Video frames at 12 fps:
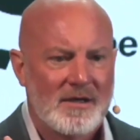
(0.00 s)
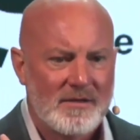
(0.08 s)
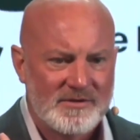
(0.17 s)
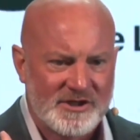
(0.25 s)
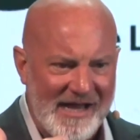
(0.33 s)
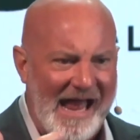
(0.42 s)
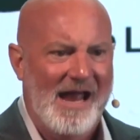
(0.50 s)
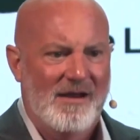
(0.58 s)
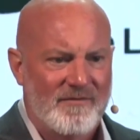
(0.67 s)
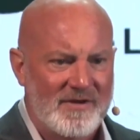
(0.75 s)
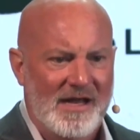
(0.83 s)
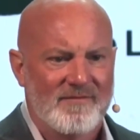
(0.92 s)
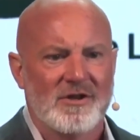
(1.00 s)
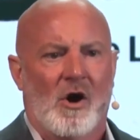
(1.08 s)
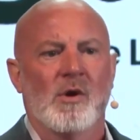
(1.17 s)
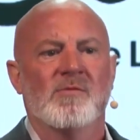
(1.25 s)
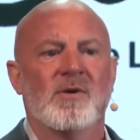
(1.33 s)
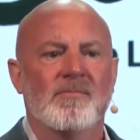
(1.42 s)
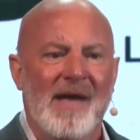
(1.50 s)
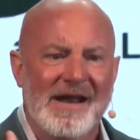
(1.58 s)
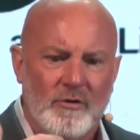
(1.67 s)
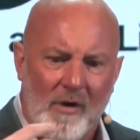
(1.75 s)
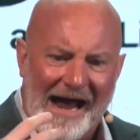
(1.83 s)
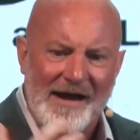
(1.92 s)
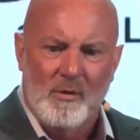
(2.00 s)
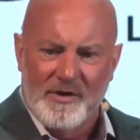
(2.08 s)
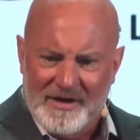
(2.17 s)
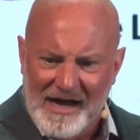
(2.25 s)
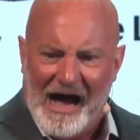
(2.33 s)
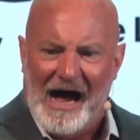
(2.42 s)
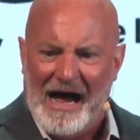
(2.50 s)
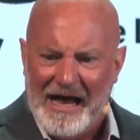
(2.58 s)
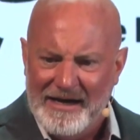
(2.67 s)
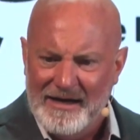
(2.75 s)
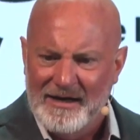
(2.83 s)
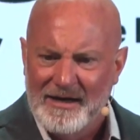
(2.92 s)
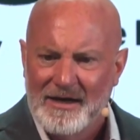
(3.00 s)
saved, even though we've been made right with God,